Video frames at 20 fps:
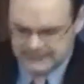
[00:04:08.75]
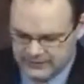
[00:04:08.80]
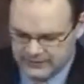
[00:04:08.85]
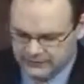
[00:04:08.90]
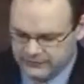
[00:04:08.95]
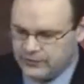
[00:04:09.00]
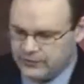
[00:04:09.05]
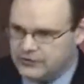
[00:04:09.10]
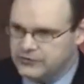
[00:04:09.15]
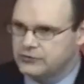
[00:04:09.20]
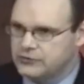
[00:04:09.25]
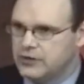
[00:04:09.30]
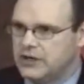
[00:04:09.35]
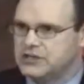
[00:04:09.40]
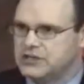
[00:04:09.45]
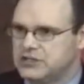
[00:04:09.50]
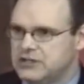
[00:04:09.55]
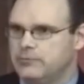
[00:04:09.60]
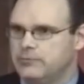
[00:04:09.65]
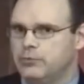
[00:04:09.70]
that the
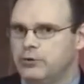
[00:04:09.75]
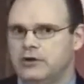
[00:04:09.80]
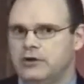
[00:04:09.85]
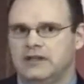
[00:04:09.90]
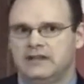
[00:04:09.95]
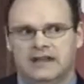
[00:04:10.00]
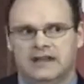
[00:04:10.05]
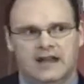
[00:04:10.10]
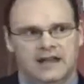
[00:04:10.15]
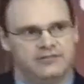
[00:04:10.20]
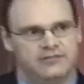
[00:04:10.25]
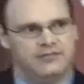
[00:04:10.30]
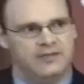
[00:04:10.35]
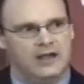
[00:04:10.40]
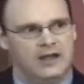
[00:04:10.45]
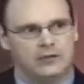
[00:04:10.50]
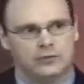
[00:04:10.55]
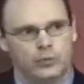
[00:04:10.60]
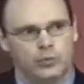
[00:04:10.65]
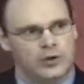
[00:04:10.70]
frustration and brooding that I
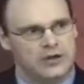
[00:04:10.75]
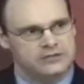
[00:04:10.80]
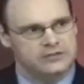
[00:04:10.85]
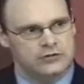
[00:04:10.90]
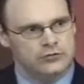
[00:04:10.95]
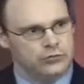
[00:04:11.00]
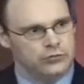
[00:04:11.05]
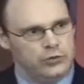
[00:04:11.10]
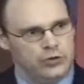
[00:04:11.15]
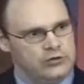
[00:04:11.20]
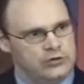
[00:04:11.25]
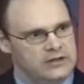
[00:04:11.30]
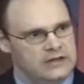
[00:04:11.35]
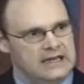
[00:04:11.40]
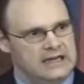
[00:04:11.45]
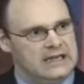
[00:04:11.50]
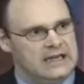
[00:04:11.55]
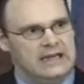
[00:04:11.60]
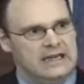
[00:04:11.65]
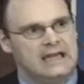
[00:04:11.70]
felt wasn't
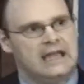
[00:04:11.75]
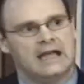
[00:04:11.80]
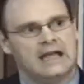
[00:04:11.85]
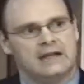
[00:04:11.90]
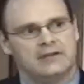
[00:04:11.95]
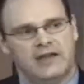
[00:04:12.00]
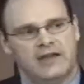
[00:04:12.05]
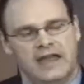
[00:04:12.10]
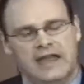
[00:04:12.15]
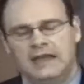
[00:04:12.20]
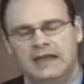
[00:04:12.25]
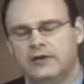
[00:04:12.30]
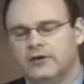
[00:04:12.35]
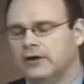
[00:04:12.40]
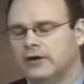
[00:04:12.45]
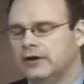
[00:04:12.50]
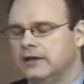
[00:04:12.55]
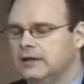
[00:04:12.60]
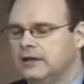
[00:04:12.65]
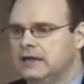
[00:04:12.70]
rooted in any kind of
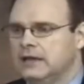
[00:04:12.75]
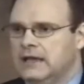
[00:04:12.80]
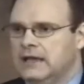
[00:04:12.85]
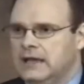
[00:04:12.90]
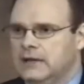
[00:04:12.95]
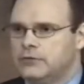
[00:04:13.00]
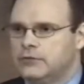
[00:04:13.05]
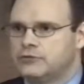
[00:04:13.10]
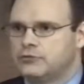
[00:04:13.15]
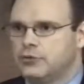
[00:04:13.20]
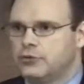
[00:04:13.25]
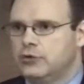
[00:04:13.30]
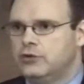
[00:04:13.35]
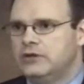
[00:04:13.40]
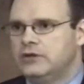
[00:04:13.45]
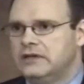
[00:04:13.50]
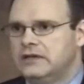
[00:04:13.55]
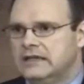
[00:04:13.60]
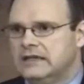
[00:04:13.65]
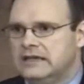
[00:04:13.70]
anger. It was
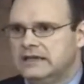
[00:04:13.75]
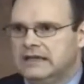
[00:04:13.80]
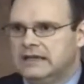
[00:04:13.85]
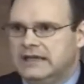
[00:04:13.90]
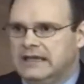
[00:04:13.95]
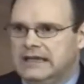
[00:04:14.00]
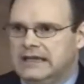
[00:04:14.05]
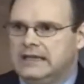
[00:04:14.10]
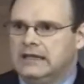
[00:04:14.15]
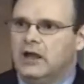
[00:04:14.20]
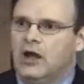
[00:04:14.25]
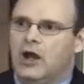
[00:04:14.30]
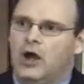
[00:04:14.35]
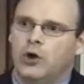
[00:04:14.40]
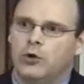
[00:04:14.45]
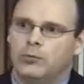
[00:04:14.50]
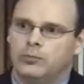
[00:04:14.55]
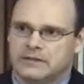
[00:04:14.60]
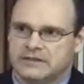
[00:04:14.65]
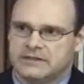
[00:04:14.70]
rooted in
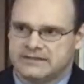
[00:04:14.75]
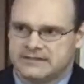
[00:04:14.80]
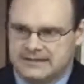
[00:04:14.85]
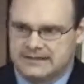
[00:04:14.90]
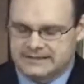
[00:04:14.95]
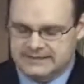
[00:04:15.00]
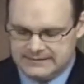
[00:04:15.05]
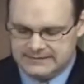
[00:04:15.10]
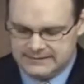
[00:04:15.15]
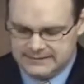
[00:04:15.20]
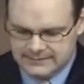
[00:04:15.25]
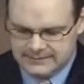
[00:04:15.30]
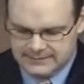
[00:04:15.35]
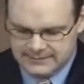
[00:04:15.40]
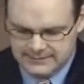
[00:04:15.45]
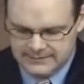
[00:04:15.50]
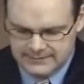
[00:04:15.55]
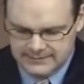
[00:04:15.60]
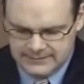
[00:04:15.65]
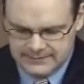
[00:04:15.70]
hopelessness.
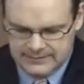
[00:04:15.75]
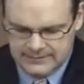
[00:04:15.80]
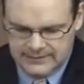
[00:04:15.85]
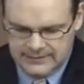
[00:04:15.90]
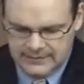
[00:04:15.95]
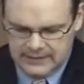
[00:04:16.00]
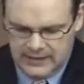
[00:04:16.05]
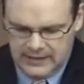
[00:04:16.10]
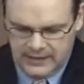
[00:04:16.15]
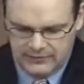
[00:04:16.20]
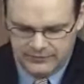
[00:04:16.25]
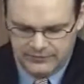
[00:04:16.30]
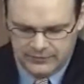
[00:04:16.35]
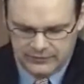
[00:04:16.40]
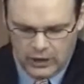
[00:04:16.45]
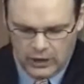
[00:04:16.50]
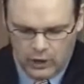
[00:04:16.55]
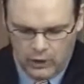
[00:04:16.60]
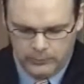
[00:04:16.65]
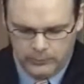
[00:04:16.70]
Now, I
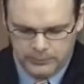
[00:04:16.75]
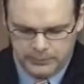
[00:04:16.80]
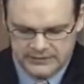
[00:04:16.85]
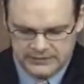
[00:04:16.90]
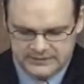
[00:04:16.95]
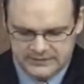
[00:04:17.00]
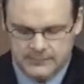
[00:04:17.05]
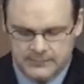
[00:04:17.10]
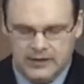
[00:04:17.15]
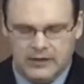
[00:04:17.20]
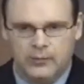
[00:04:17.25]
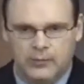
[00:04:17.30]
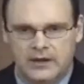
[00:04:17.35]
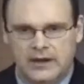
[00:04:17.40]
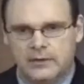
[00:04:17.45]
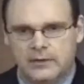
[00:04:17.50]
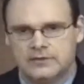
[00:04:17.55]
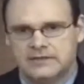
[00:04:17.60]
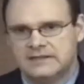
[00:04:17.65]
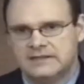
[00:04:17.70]
felt hopeless about
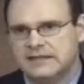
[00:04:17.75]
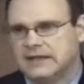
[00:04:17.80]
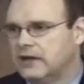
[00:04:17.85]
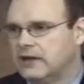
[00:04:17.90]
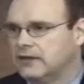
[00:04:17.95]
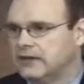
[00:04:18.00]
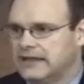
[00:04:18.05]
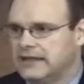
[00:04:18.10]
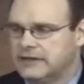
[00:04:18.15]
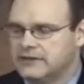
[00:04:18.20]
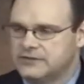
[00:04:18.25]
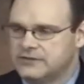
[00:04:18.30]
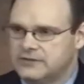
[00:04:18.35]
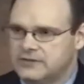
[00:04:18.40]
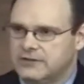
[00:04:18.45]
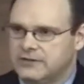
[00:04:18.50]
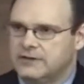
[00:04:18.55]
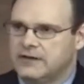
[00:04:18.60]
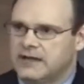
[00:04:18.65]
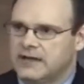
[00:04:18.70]
what I was seeing our leaders
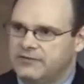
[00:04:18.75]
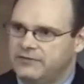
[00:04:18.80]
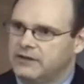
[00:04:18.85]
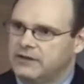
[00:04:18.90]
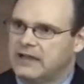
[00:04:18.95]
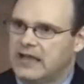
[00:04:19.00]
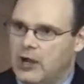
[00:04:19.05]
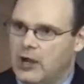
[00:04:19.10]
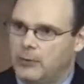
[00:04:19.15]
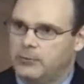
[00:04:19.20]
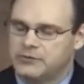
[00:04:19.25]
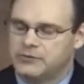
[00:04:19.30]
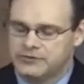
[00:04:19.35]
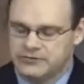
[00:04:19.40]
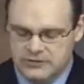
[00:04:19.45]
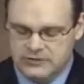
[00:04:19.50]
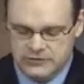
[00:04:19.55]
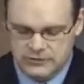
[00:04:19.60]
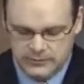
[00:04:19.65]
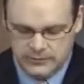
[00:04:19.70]
do, and I felt
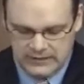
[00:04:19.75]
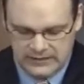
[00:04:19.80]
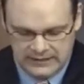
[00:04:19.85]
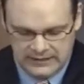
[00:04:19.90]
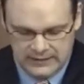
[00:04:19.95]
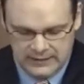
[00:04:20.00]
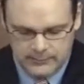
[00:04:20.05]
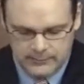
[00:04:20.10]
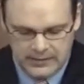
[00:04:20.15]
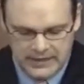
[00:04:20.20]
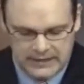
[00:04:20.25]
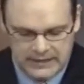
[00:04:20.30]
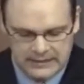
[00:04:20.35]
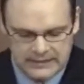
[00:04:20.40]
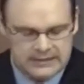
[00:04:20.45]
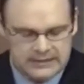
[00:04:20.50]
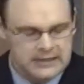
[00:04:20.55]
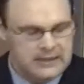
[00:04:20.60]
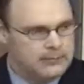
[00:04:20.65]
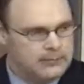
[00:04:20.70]
helpless to do anything about
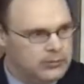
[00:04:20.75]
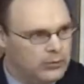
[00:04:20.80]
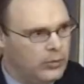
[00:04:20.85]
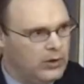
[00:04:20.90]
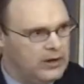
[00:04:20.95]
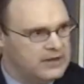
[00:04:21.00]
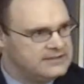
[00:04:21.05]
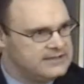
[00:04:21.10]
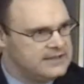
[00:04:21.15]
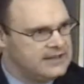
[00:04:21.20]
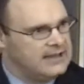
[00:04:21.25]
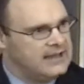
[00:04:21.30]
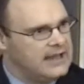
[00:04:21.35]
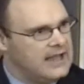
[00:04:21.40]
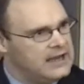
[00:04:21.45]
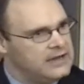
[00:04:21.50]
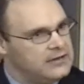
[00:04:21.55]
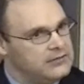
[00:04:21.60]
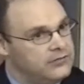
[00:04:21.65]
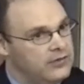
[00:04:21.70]
it. But once I
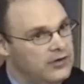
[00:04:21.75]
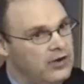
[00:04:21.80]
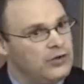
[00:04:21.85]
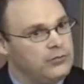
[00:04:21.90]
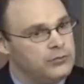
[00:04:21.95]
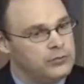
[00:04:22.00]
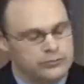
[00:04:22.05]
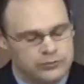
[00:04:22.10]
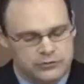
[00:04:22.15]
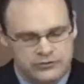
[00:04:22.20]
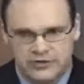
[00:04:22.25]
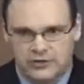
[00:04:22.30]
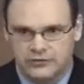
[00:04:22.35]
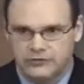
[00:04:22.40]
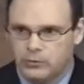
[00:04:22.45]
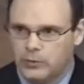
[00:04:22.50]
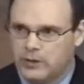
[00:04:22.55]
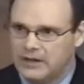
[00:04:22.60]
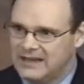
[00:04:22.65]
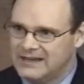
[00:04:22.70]
got involved with
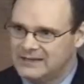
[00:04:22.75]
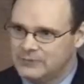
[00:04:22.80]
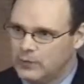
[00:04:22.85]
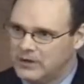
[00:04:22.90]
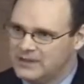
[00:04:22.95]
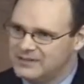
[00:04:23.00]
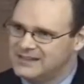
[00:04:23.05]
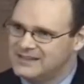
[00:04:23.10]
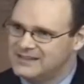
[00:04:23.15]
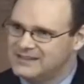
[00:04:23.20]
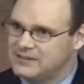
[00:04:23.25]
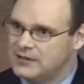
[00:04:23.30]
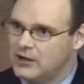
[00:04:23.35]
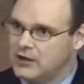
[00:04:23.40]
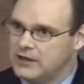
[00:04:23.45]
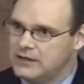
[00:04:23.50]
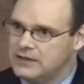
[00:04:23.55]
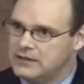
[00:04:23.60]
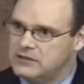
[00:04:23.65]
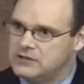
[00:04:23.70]
Results, once I
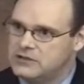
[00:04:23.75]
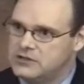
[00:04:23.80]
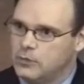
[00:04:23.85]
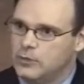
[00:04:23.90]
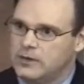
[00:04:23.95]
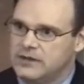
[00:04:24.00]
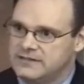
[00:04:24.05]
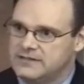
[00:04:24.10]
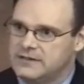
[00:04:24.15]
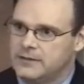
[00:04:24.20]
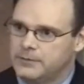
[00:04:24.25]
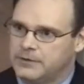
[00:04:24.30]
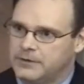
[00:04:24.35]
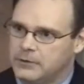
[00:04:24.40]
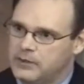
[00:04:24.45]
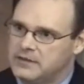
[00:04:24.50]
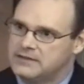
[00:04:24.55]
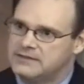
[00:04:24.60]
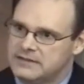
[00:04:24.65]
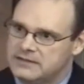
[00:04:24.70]
started doing
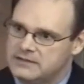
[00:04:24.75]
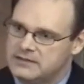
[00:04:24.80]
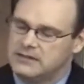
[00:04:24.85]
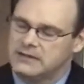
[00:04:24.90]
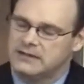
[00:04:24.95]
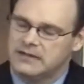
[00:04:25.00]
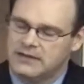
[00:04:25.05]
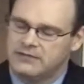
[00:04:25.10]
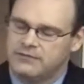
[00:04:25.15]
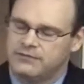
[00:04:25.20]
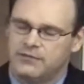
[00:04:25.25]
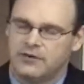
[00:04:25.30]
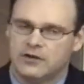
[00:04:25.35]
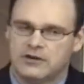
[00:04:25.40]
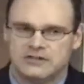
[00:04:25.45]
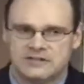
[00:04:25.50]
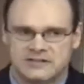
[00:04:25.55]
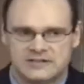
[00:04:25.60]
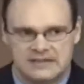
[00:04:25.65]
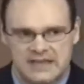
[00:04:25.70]
something, once I took that
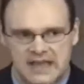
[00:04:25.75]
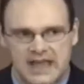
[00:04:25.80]
first